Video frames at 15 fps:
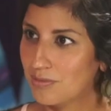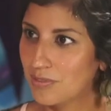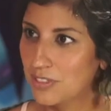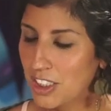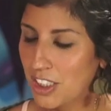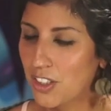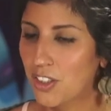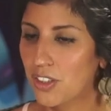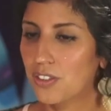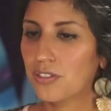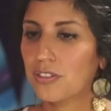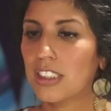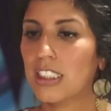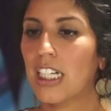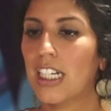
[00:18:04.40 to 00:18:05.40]
you know,
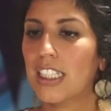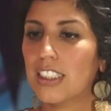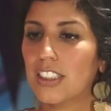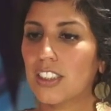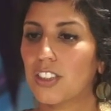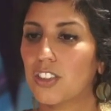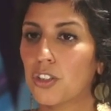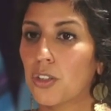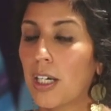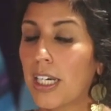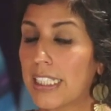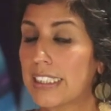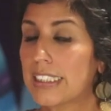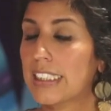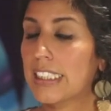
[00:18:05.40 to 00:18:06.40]
not
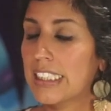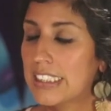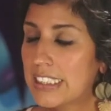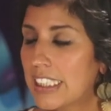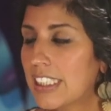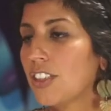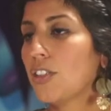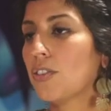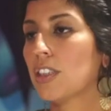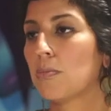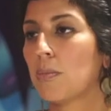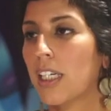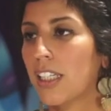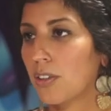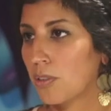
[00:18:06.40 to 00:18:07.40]
trying to continue to
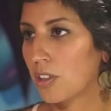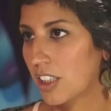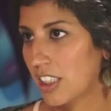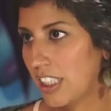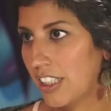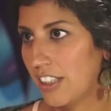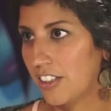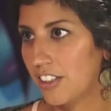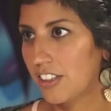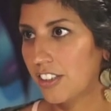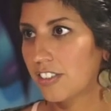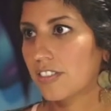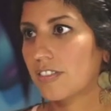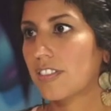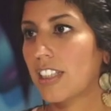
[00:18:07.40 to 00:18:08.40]
make it work here.
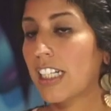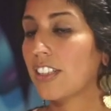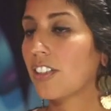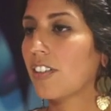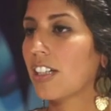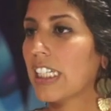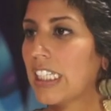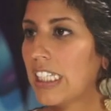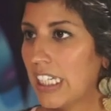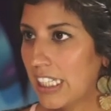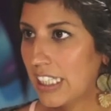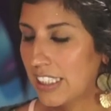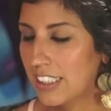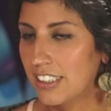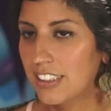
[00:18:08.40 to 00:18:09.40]
I know I
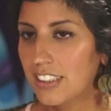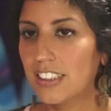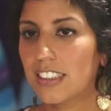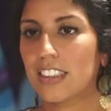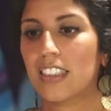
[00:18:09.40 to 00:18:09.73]
can.